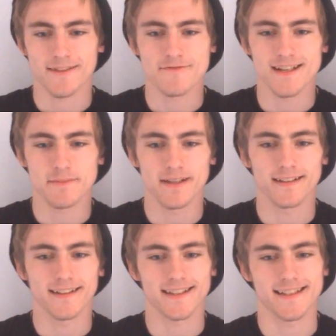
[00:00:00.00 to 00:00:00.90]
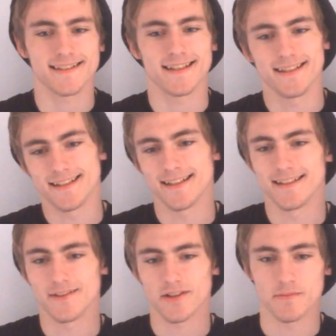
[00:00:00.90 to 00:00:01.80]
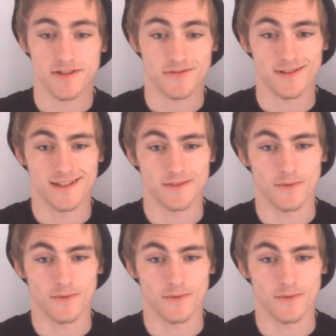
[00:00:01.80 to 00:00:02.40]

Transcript: can really be like it's said in documentaries,